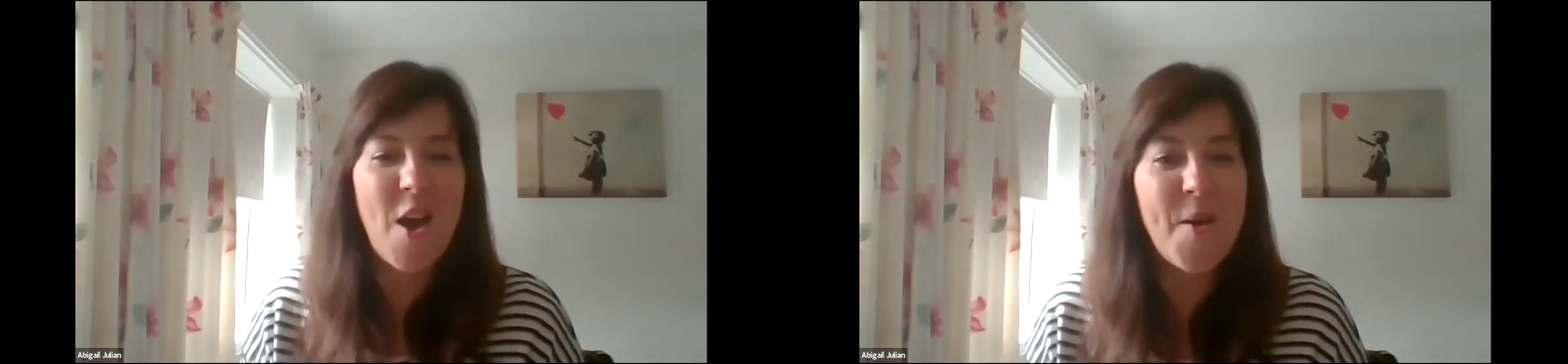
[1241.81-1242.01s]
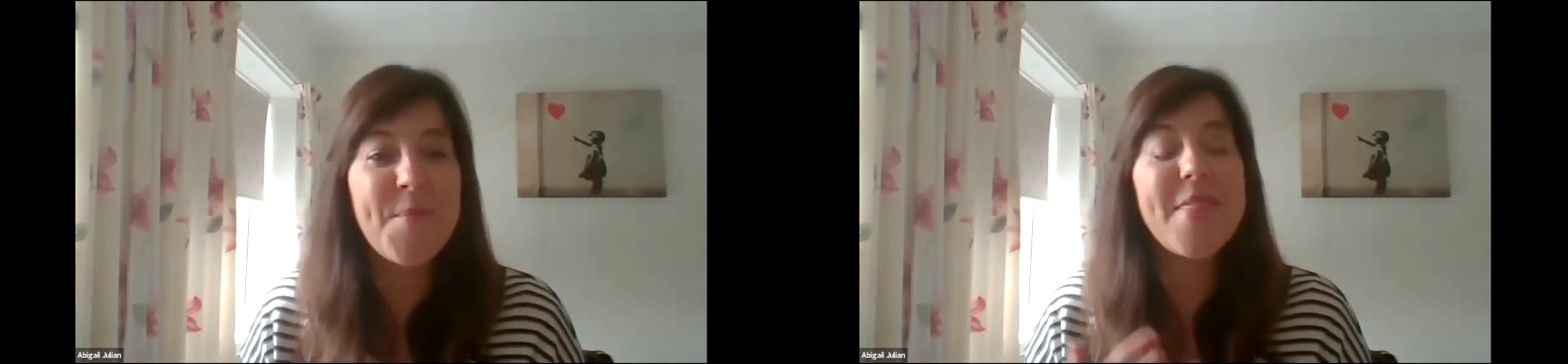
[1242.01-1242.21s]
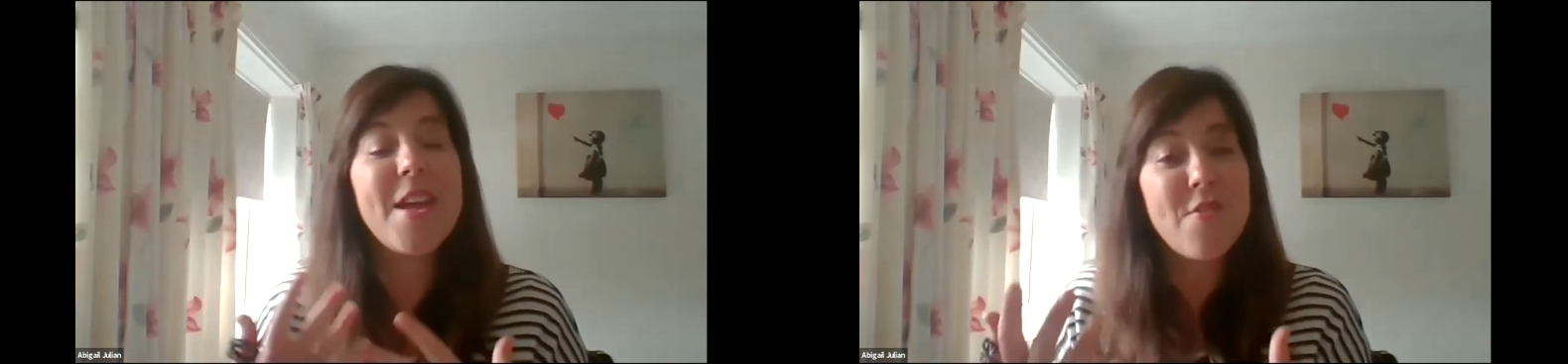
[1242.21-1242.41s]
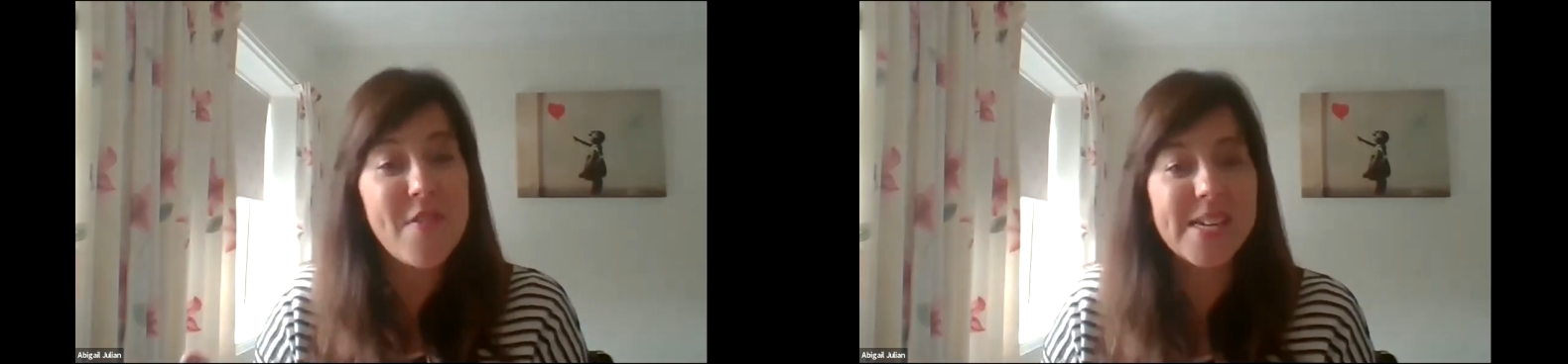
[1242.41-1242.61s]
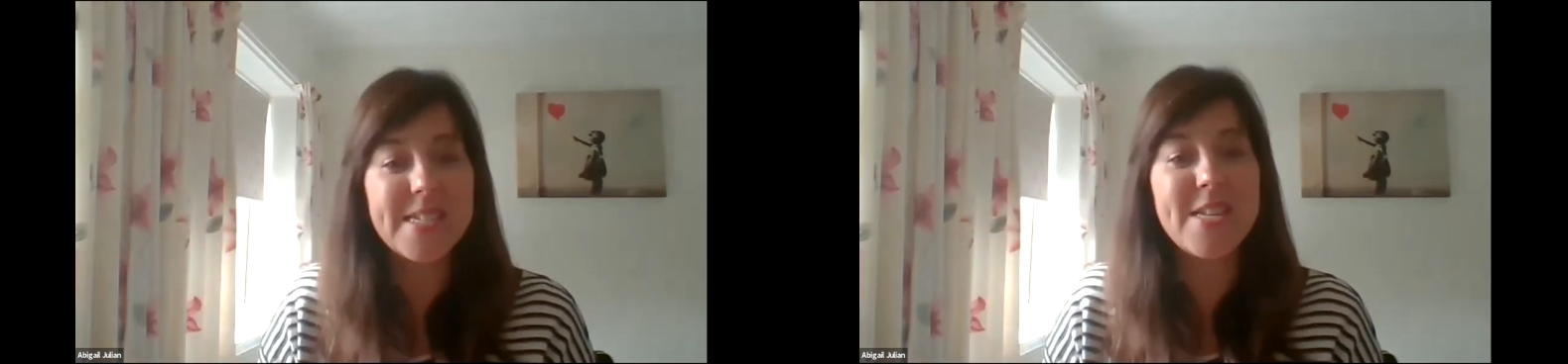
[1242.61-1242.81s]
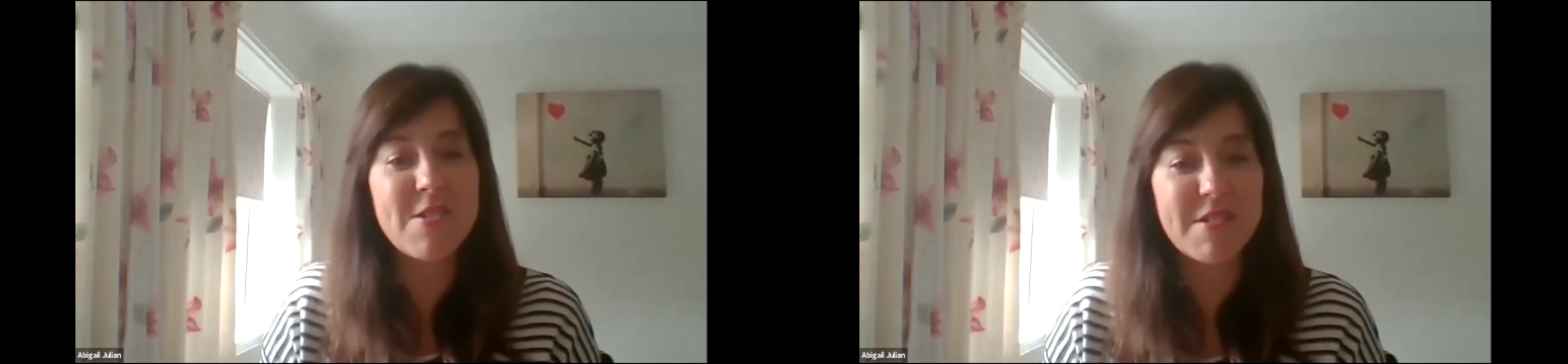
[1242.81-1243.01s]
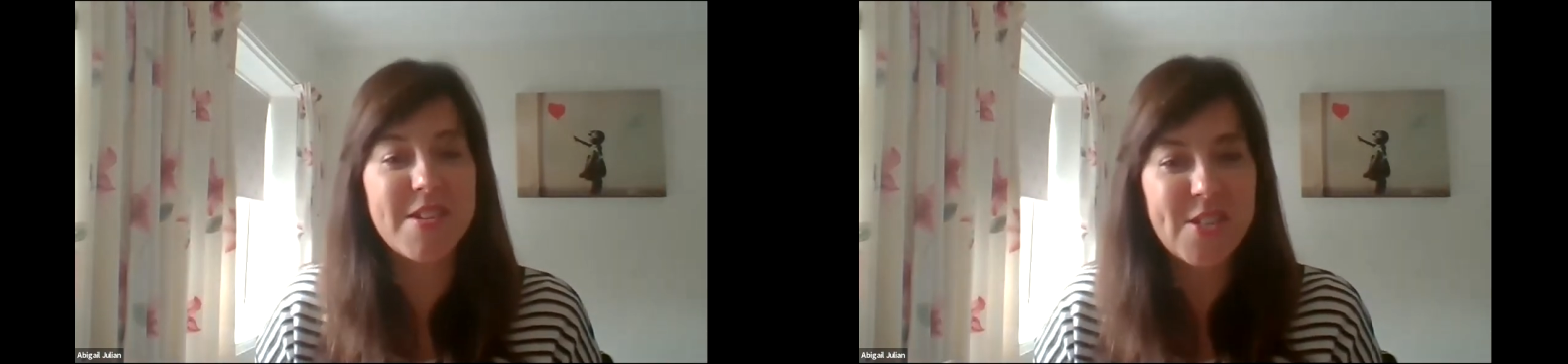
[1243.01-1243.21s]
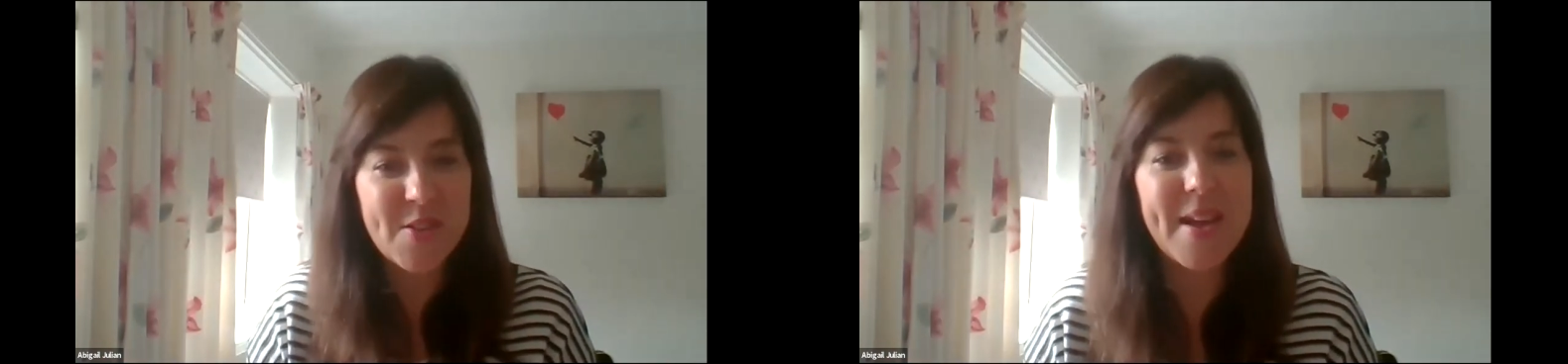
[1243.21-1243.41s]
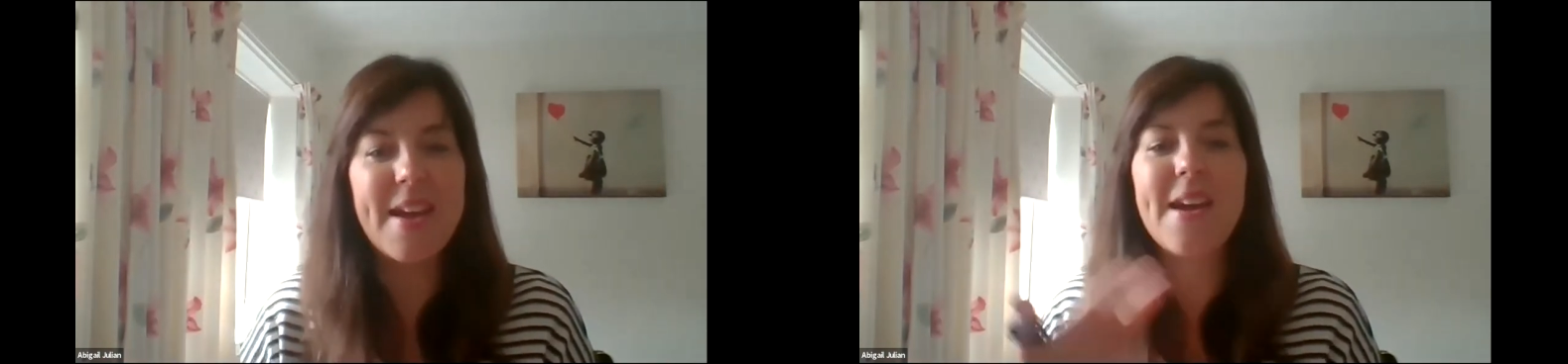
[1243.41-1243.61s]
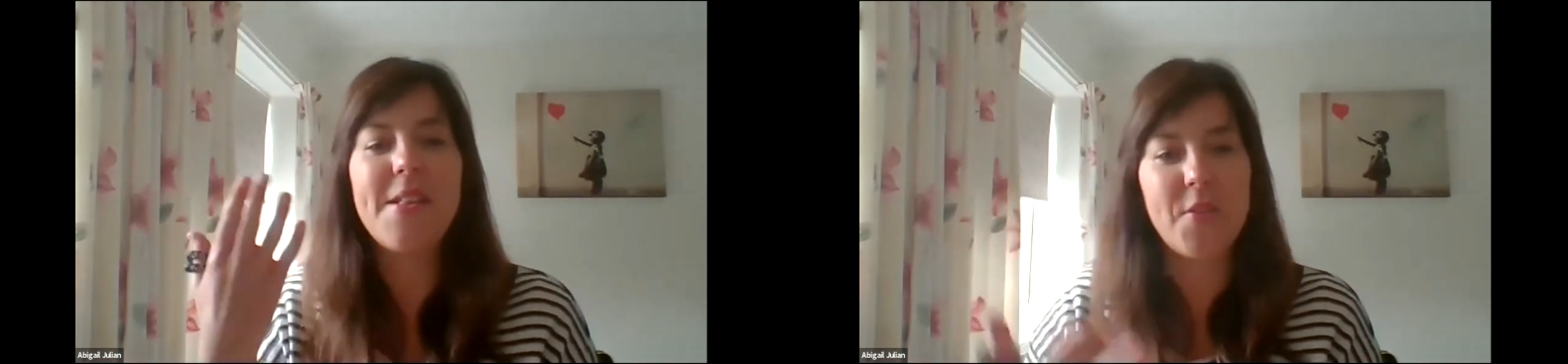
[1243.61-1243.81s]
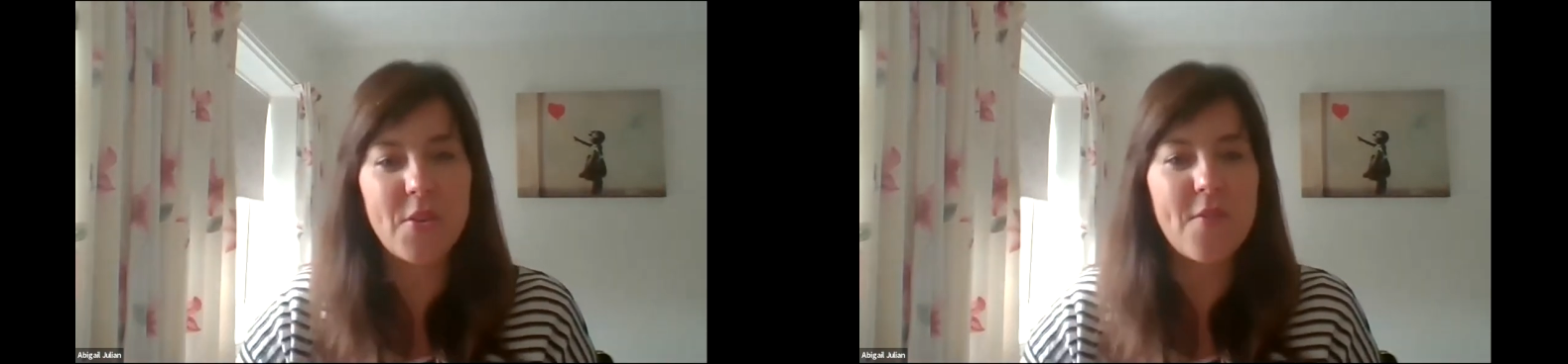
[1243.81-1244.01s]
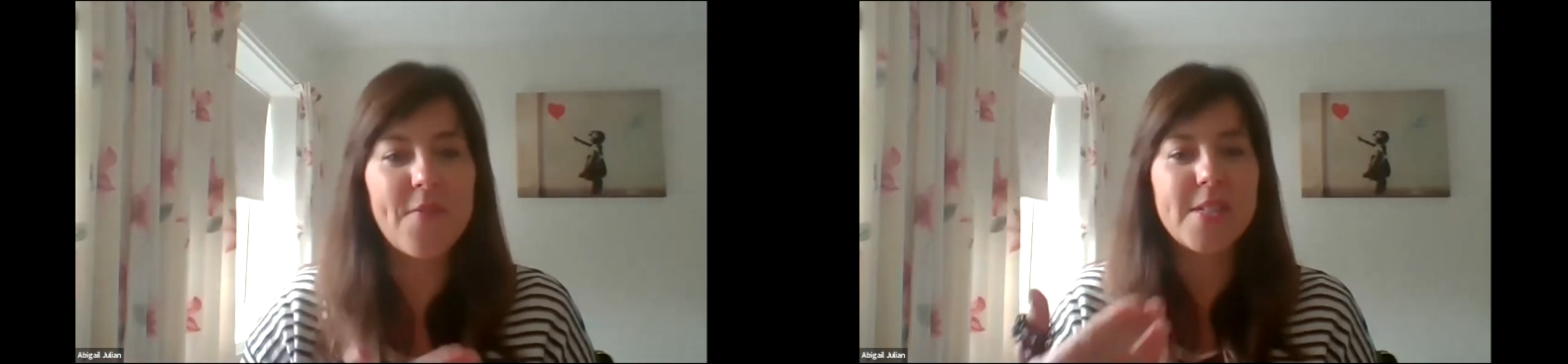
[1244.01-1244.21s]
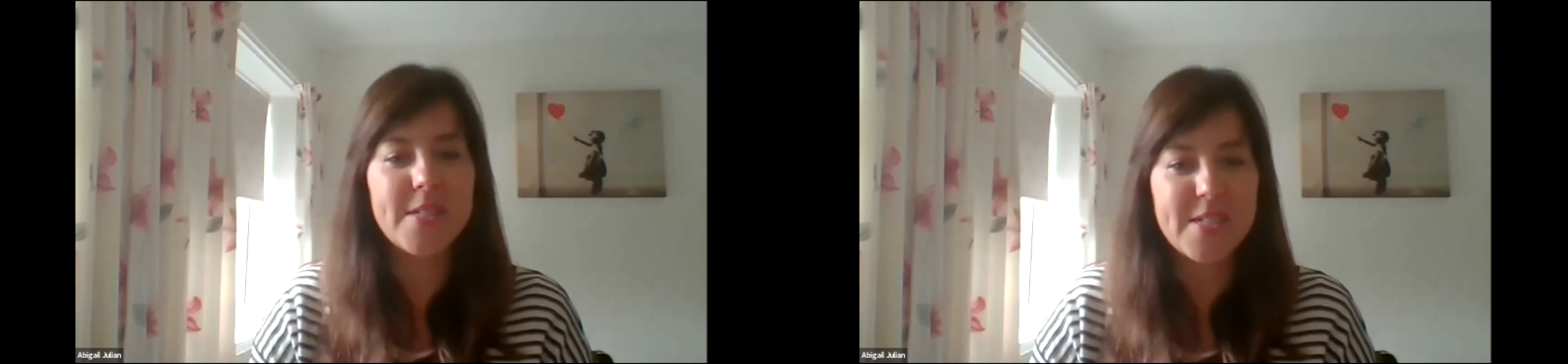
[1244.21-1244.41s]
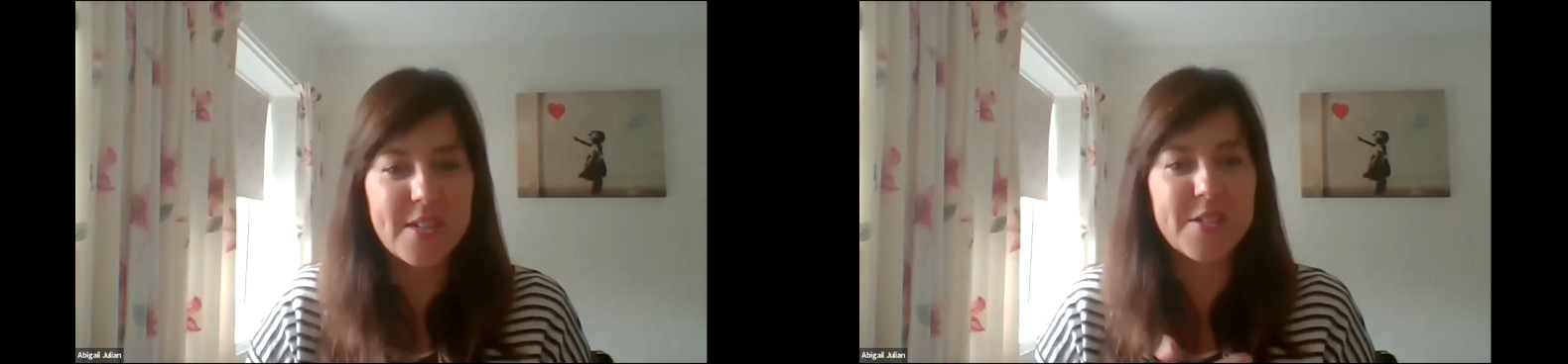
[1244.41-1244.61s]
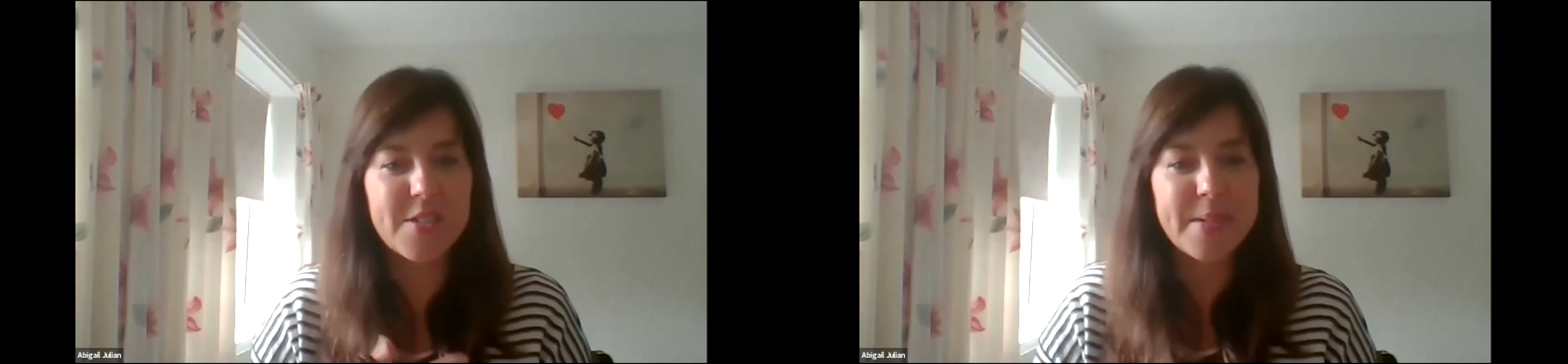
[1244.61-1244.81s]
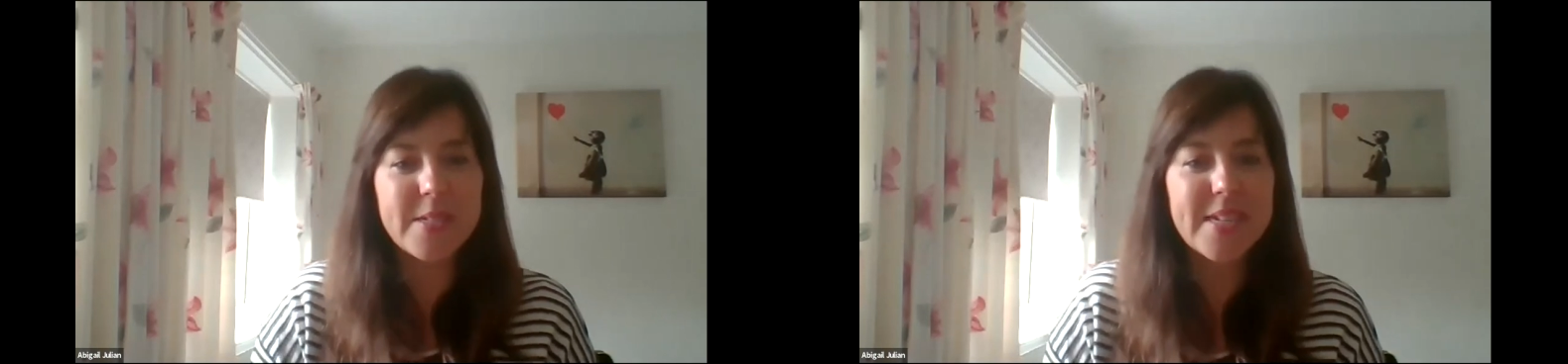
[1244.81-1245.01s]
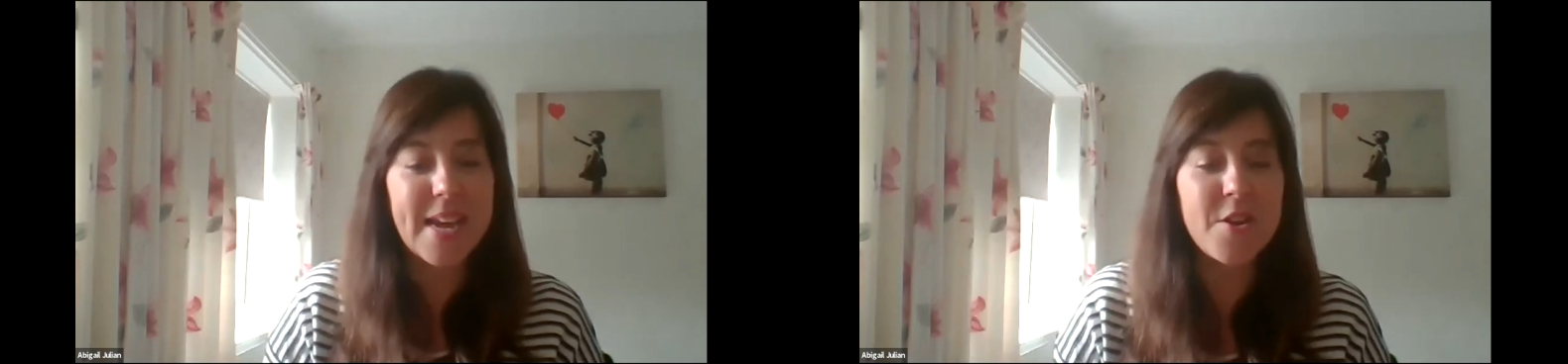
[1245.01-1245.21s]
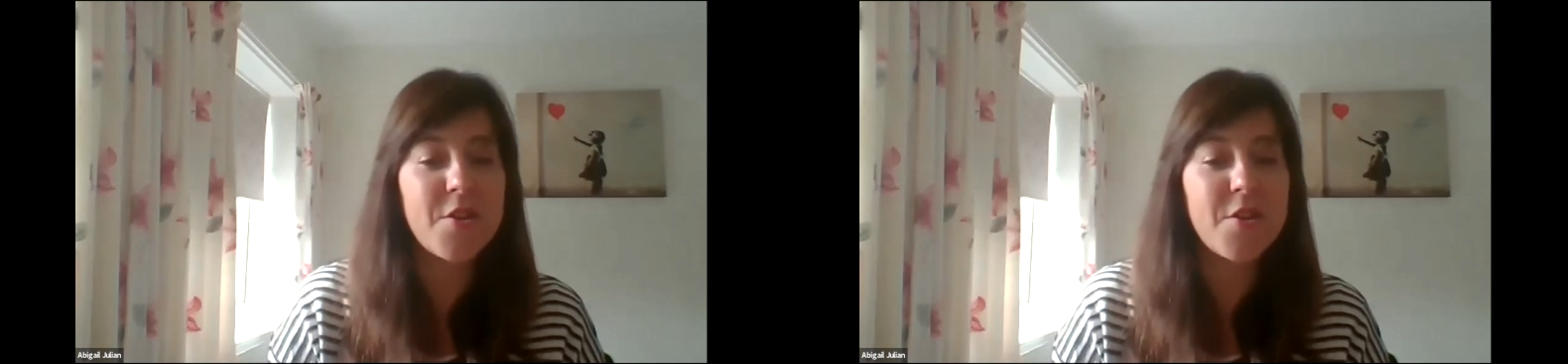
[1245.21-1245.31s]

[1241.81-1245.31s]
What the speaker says: But then you realize that you can do it and your confidence starts to build again.